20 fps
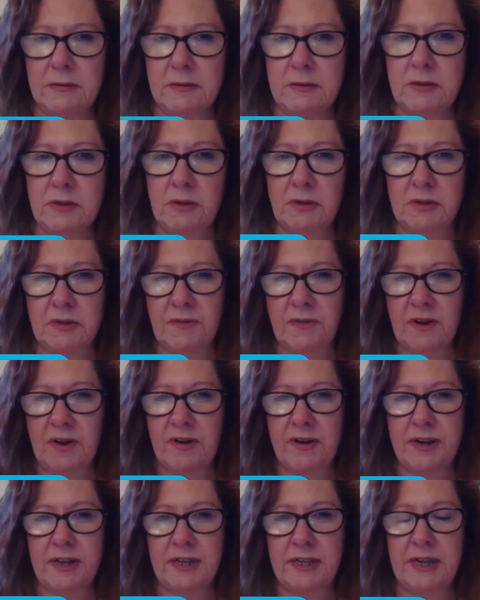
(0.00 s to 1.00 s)
So it's
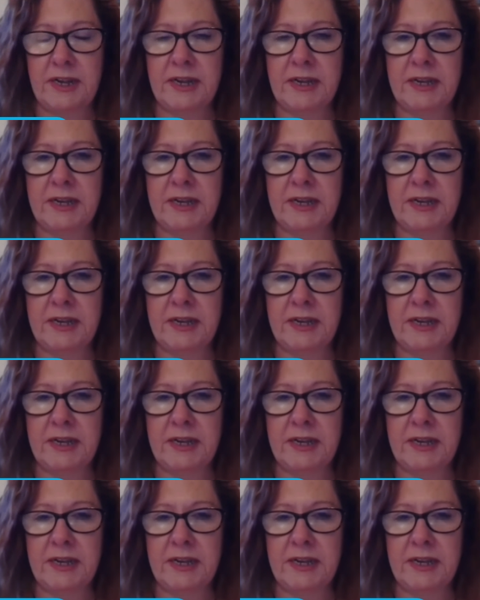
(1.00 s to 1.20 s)
very